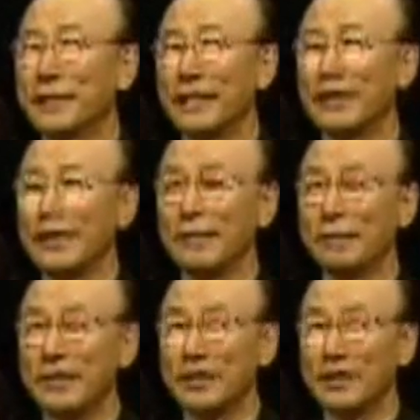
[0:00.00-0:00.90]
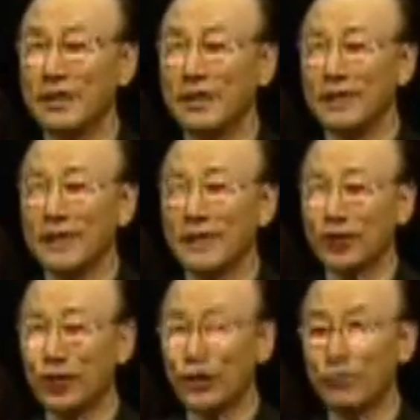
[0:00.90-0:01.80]
And even her
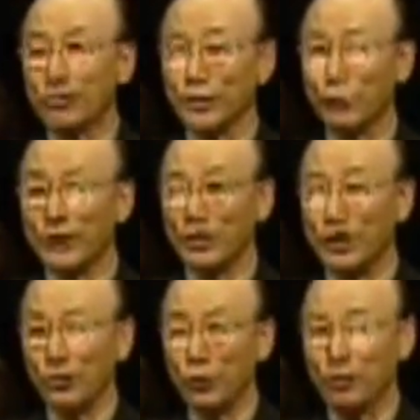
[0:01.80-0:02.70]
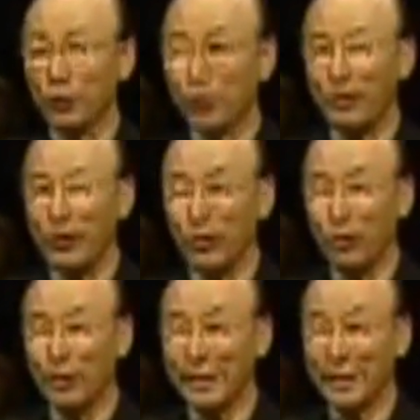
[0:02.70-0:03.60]
children, when she would go back
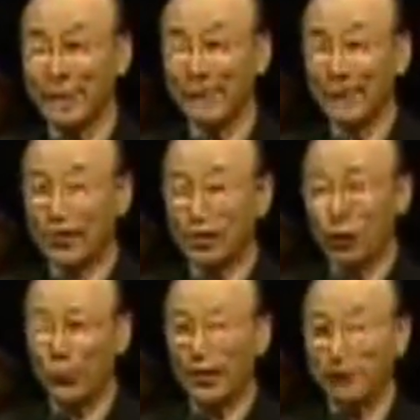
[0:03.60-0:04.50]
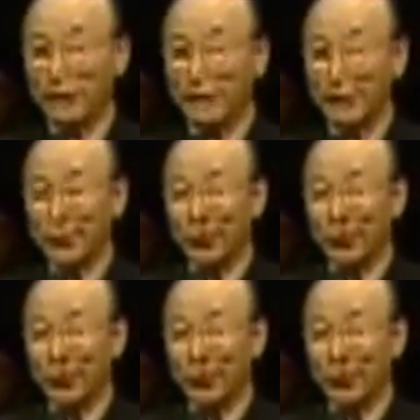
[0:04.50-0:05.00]
home and told them that